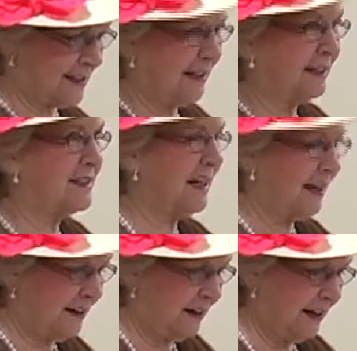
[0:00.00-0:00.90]
the
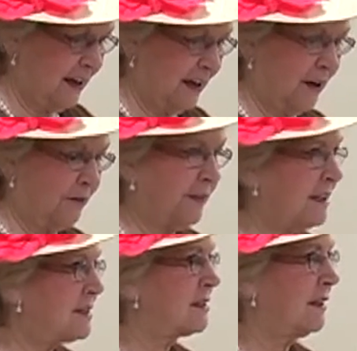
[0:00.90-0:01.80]
intent of
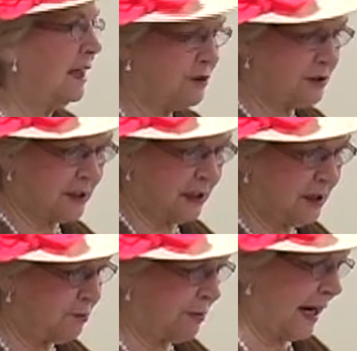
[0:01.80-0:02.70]
this
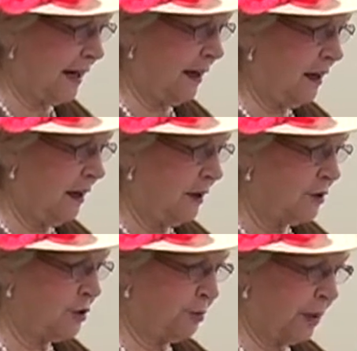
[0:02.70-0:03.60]
legislative body
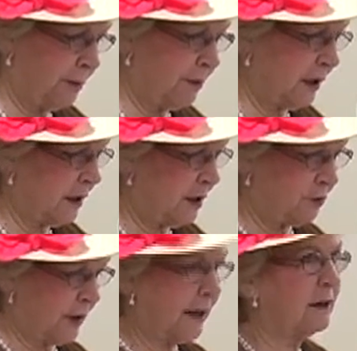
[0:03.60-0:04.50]
to publicly
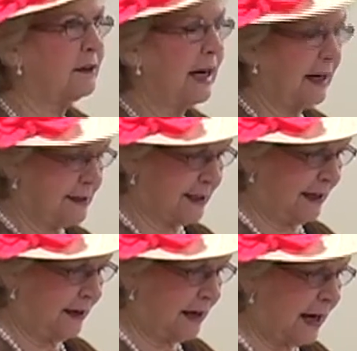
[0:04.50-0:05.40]
recognize
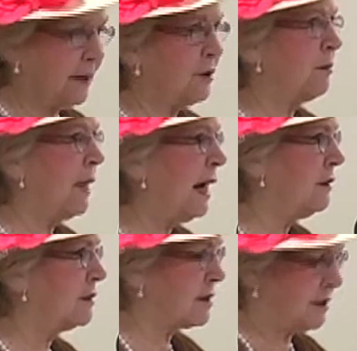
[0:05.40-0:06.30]
and honor
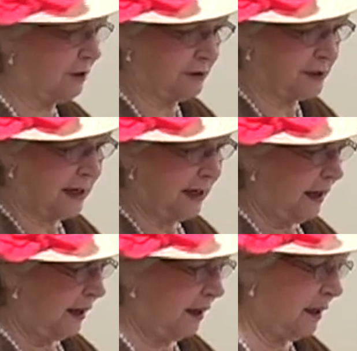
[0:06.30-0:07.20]
milestones
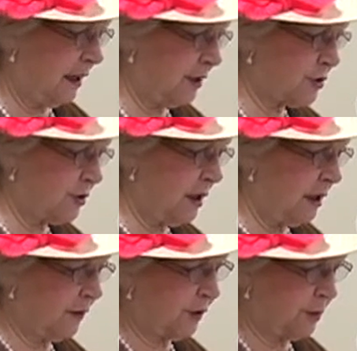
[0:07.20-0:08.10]
in the history
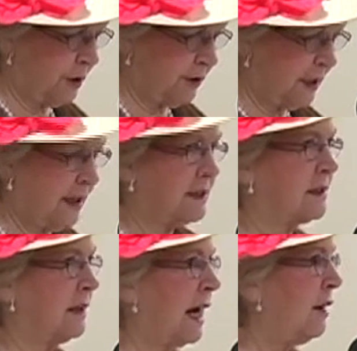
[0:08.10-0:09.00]
of
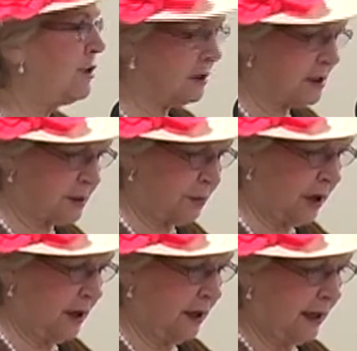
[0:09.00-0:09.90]
communities large and
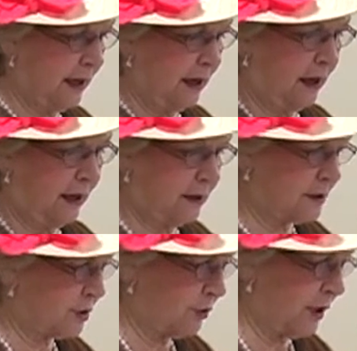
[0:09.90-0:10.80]
small in
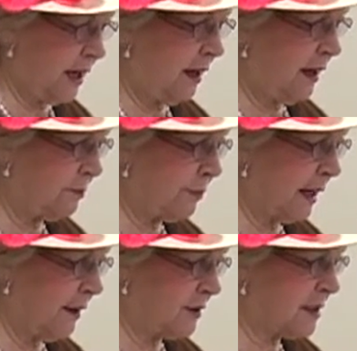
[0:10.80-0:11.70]
this great
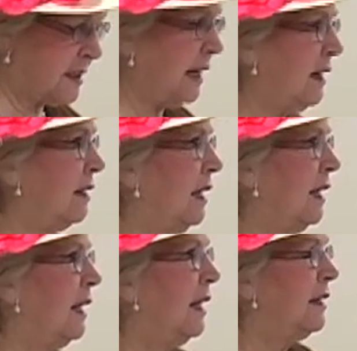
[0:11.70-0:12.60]
empire state.
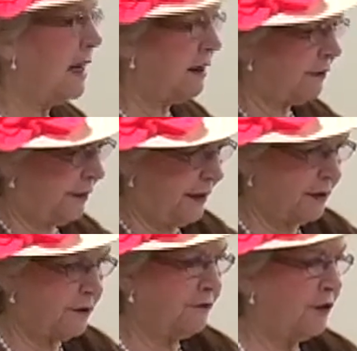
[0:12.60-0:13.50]
Now,
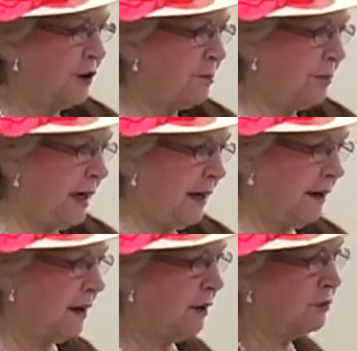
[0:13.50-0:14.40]
therefore, be
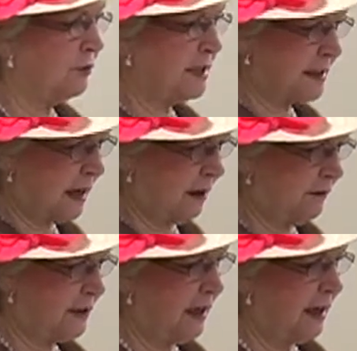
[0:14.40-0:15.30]
it resolved